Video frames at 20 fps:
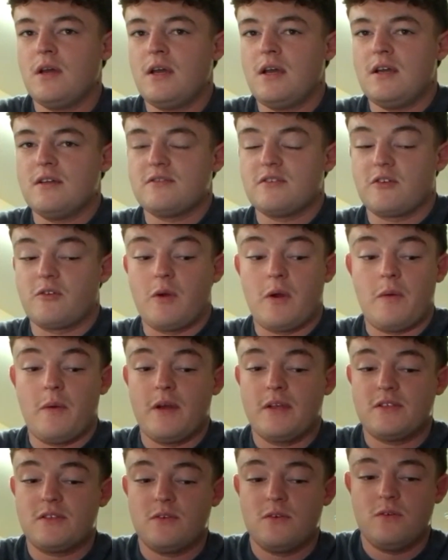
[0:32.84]
It's a great
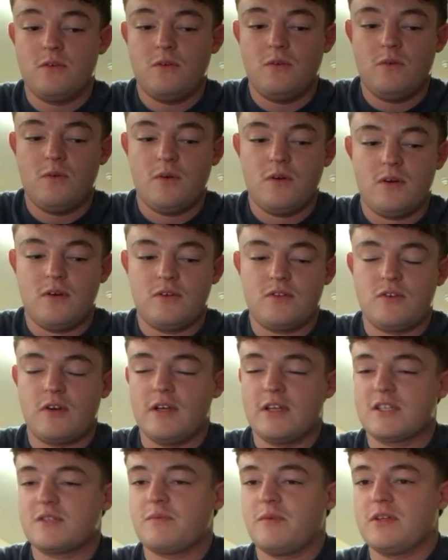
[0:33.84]
way to try
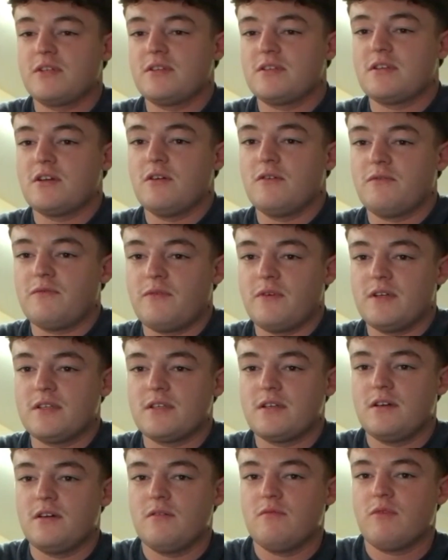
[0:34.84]
and express yourself as
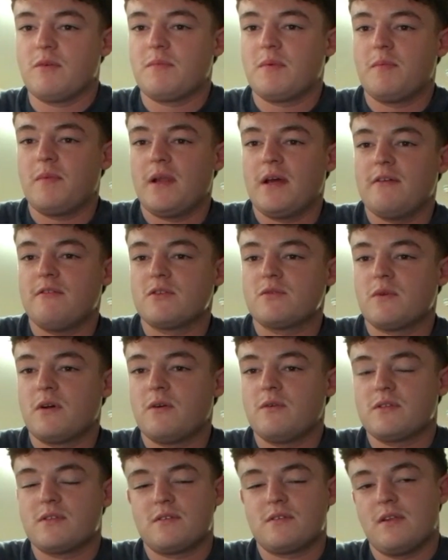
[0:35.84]
a rugby player as
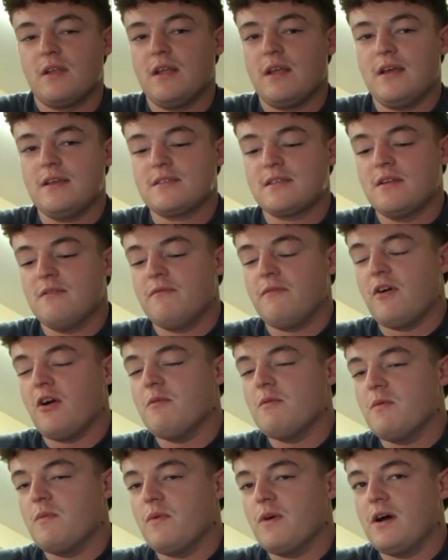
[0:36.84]
well. It's an
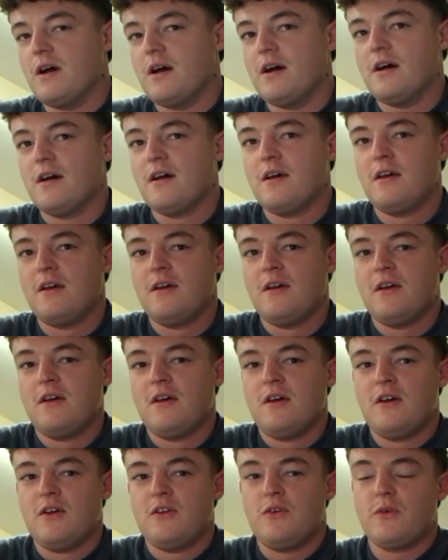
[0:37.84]
environment where
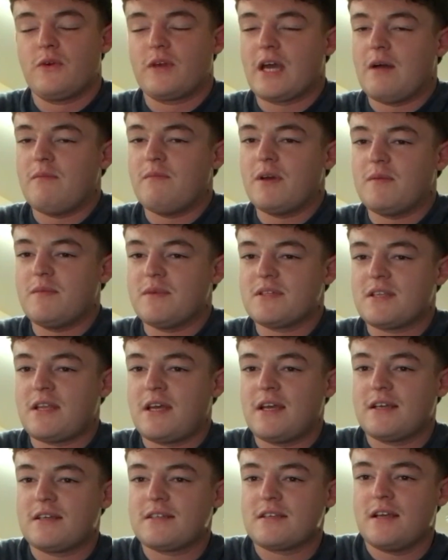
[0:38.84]
you can make
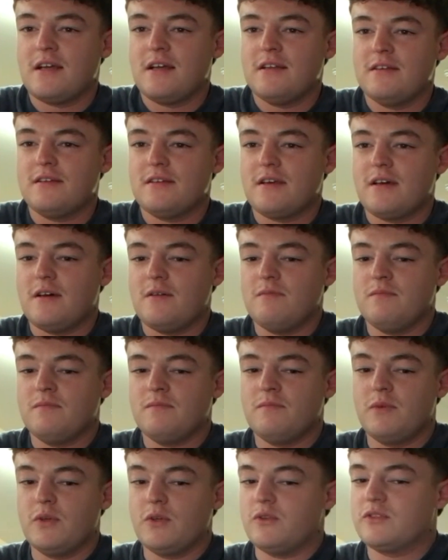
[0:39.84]
mistakes and
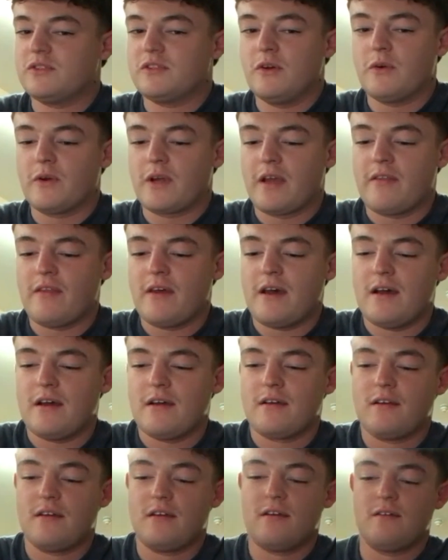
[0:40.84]
but you still get that
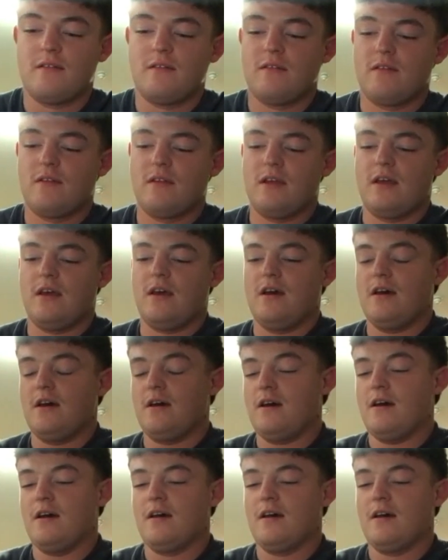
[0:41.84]
uh,